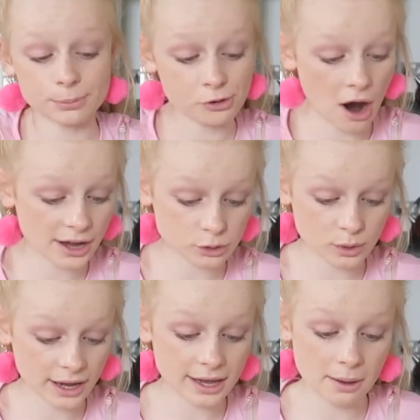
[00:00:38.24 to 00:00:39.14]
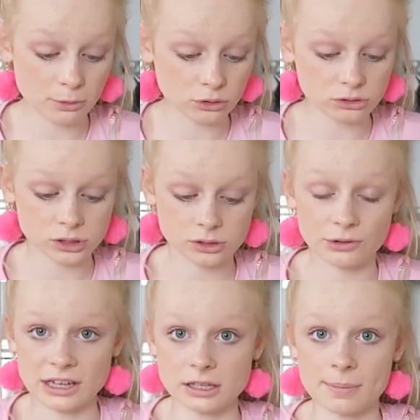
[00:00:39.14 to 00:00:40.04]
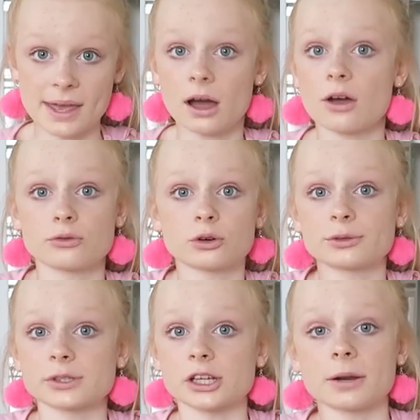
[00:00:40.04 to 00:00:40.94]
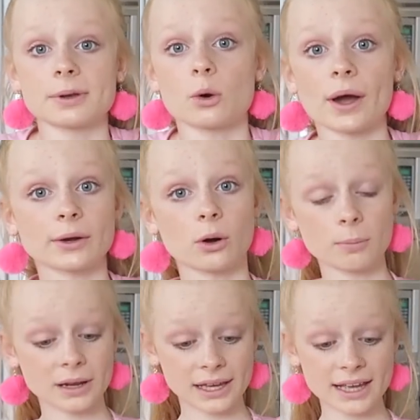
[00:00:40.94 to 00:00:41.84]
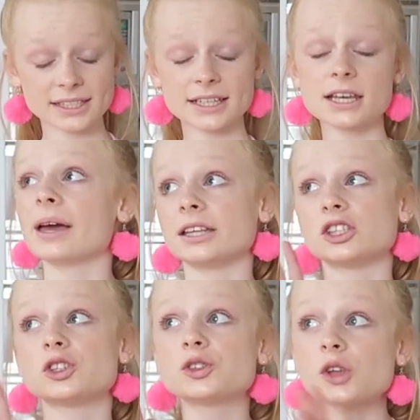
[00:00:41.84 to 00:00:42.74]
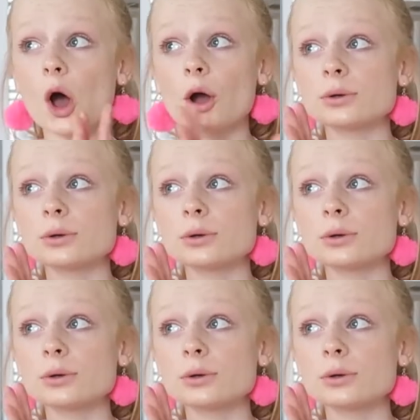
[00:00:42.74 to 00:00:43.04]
surprised when I came across this recipe. I thought it was going to be quite complicated, but it's so